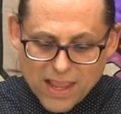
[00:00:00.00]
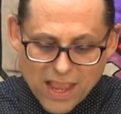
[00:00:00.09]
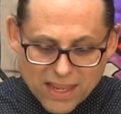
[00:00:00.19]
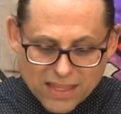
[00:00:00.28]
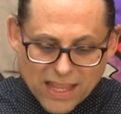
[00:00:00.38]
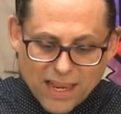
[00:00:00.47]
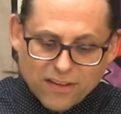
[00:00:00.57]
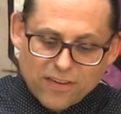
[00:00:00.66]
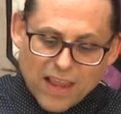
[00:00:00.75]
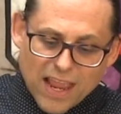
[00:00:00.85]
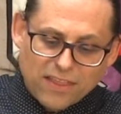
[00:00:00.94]
A
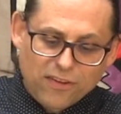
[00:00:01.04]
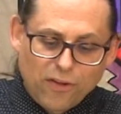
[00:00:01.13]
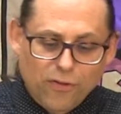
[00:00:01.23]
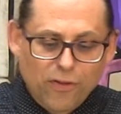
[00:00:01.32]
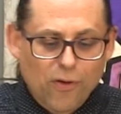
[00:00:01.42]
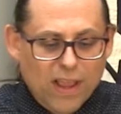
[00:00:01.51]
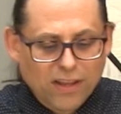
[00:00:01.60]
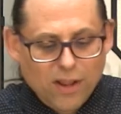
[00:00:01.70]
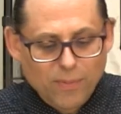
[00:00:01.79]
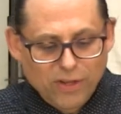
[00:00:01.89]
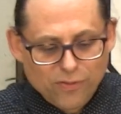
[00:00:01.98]
glance at the
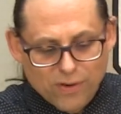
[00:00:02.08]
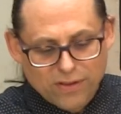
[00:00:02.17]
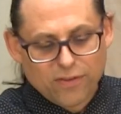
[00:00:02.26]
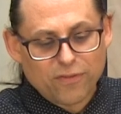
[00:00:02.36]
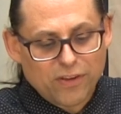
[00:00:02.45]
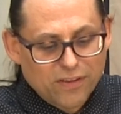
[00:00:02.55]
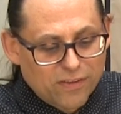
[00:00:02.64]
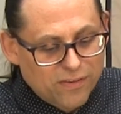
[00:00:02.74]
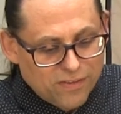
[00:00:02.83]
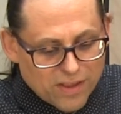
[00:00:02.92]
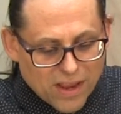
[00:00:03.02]
socioeconomic trends of
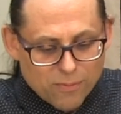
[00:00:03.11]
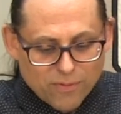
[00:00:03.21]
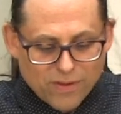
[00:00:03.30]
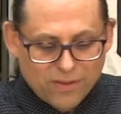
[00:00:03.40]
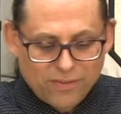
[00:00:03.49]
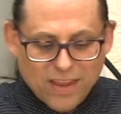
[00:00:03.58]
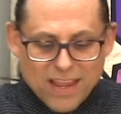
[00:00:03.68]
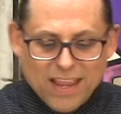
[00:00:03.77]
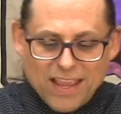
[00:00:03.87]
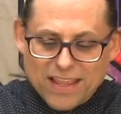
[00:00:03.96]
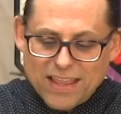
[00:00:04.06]
Jesus' day reveals
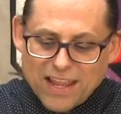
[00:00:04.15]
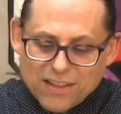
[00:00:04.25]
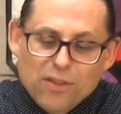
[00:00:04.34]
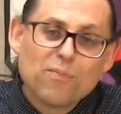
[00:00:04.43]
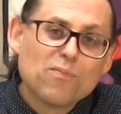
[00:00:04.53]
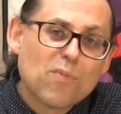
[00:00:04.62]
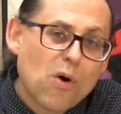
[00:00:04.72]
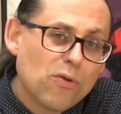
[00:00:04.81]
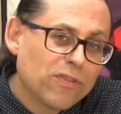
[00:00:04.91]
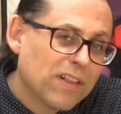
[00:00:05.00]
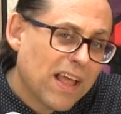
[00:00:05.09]
that the
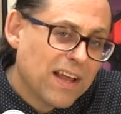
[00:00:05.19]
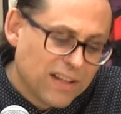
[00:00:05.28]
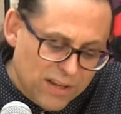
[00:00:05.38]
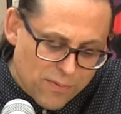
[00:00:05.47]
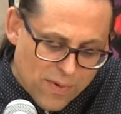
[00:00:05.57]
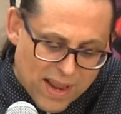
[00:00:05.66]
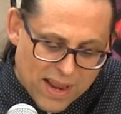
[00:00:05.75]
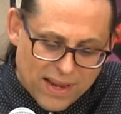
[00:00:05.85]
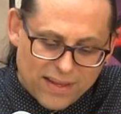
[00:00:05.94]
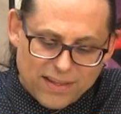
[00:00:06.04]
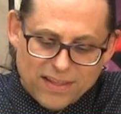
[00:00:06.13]
most likely
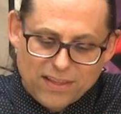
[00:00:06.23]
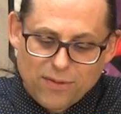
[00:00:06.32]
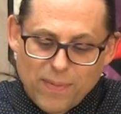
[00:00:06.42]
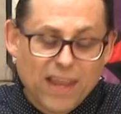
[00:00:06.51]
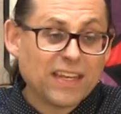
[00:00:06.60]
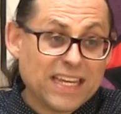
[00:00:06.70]
way that the man